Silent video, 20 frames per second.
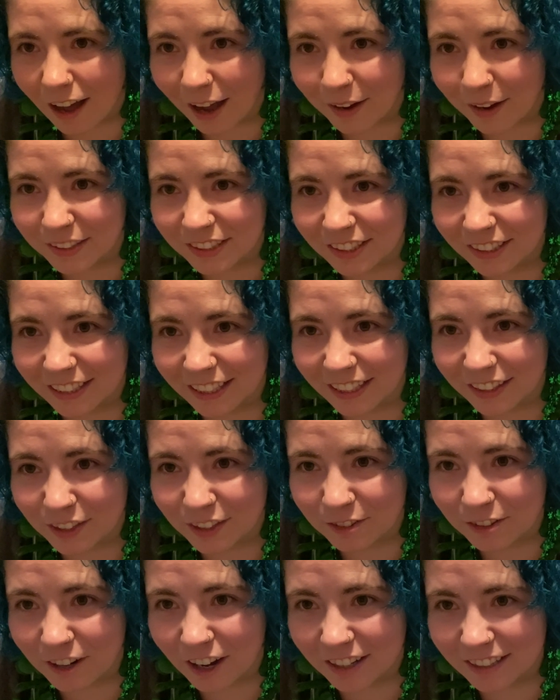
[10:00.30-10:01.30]
I was looking at the
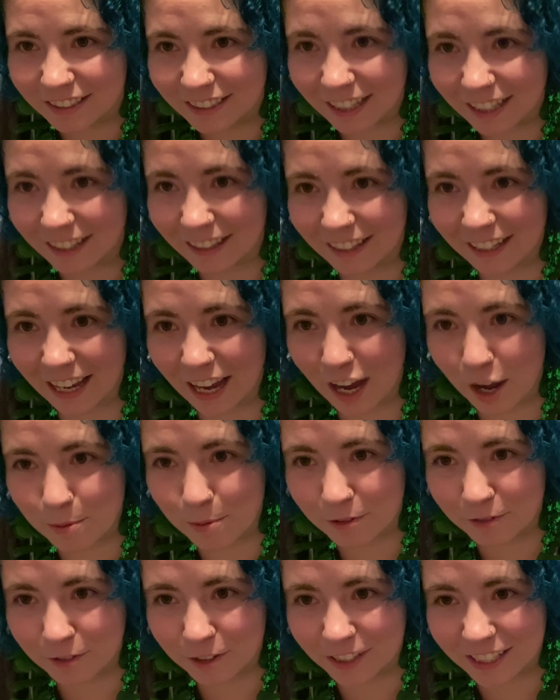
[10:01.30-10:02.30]
wrong side of the camera
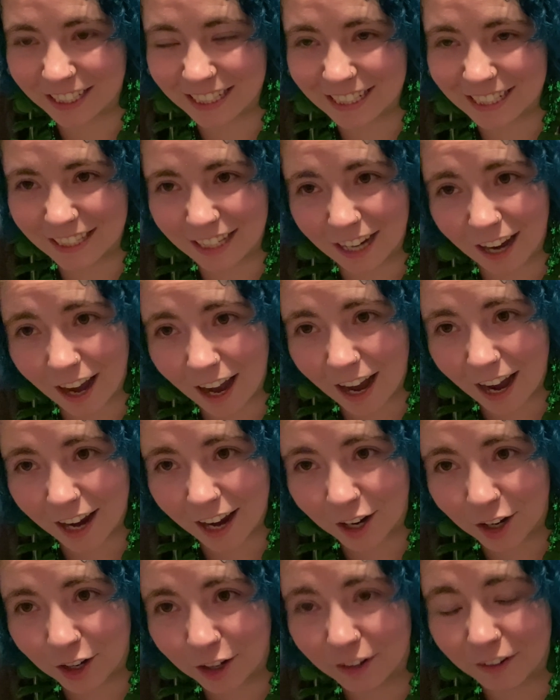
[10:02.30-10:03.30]
for the
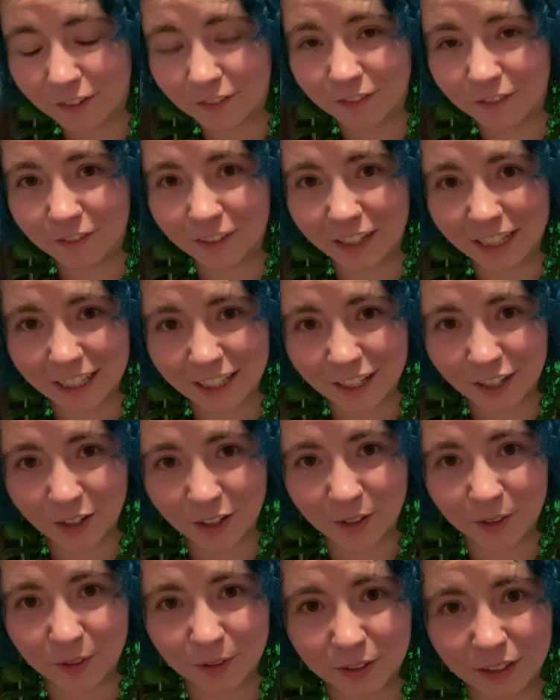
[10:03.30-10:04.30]
entire
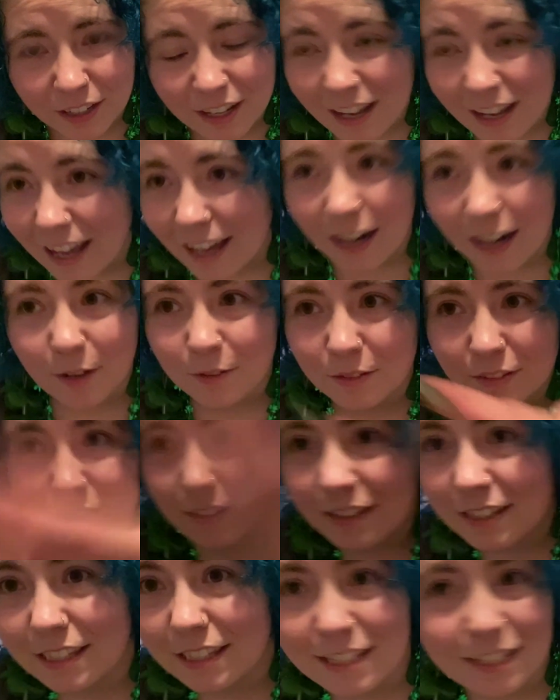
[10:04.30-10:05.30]
video and I'm
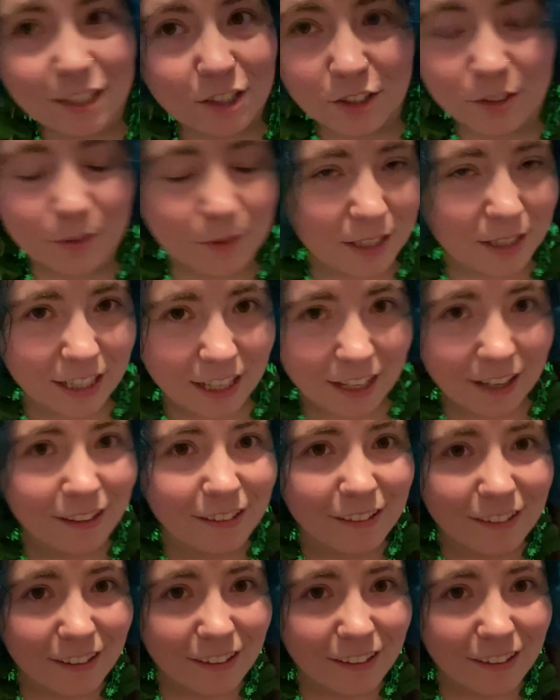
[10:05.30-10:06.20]
still doing it.